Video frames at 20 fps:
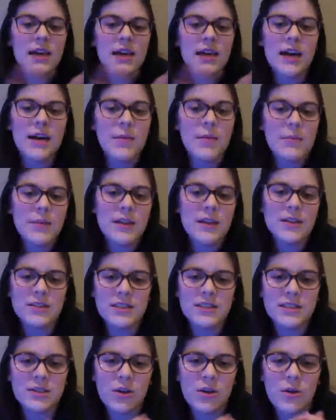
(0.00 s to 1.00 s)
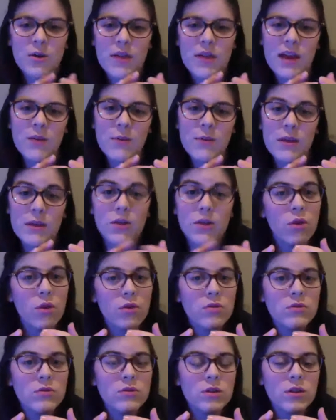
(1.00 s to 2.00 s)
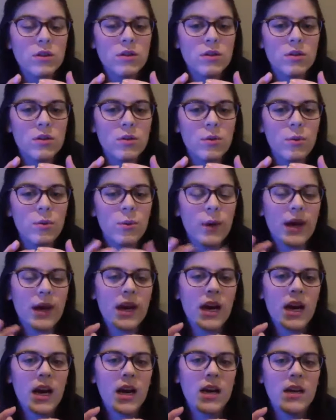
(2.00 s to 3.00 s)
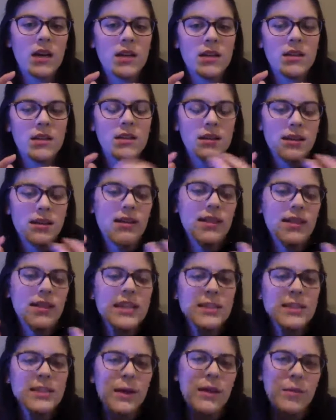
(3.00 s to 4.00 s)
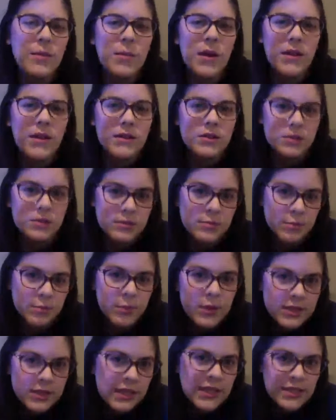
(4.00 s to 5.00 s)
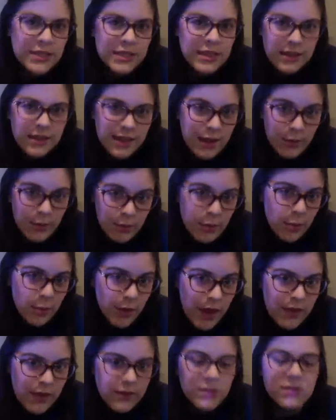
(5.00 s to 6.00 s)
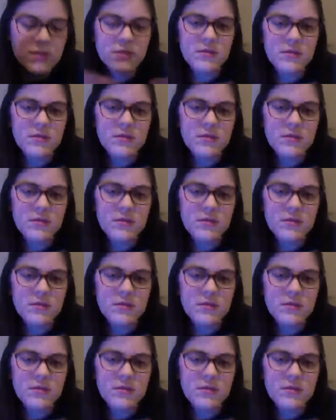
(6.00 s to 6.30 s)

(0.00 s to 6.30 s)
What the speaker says: There's this whole thing with gold where that's why the brothers pretended that they were the brothers,